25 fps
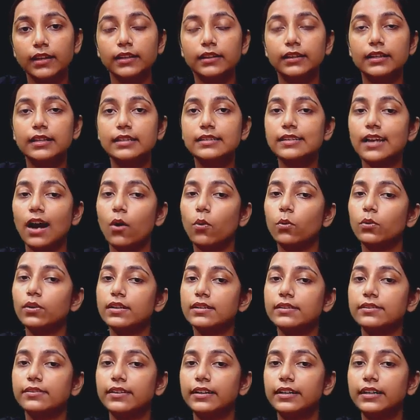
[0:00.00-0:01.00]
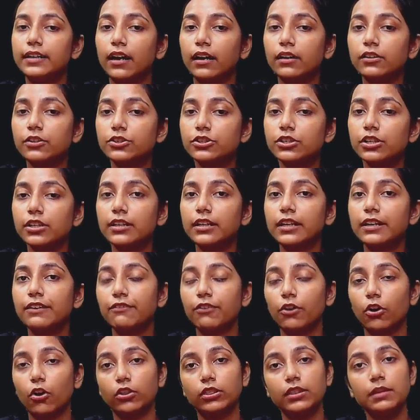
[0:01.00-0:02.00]
Discount is reduction
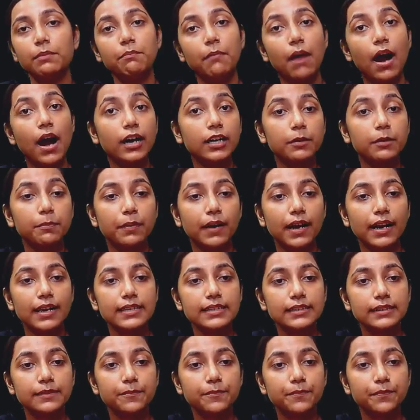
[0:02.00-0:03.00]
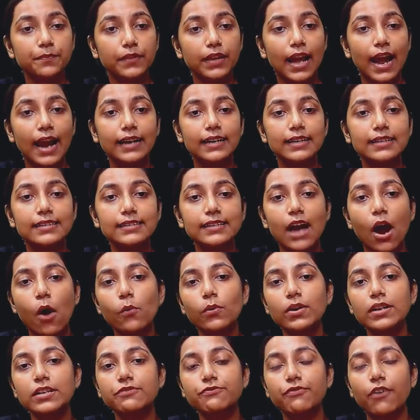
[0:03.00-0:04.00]
given on the marked price, and
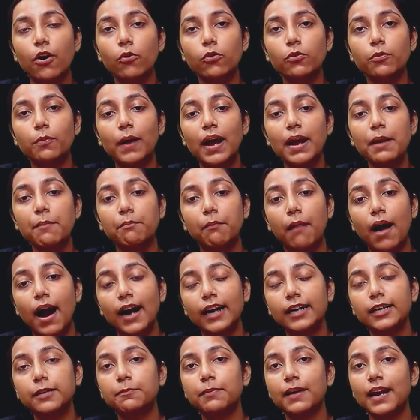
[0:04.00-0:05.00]
discount is found by marked